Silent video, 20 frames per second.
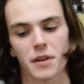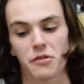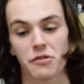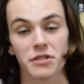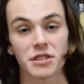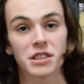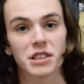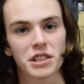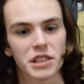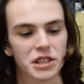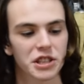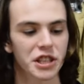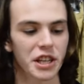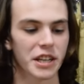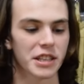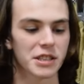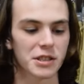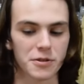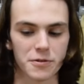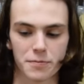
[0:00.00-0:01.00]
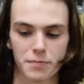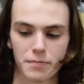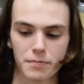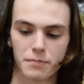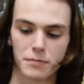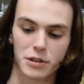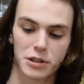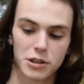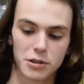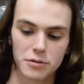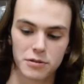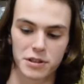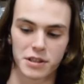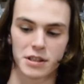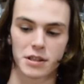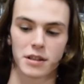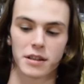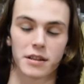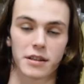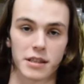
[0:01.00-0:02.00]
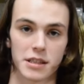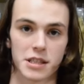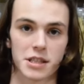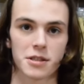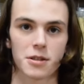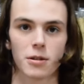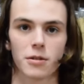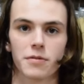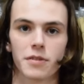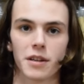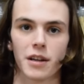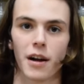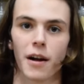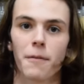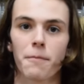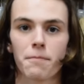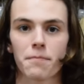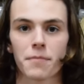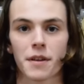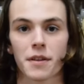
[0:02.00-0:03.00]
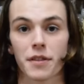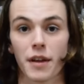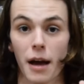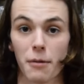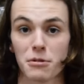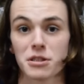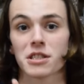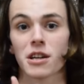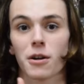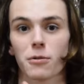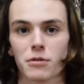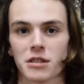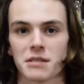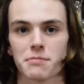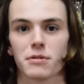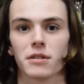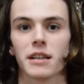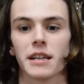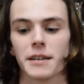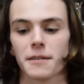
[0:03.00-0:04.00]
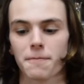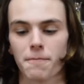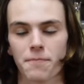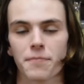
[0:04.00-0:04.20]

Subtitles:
there's a good chance you've used the stove here, the MSR Whisperlite.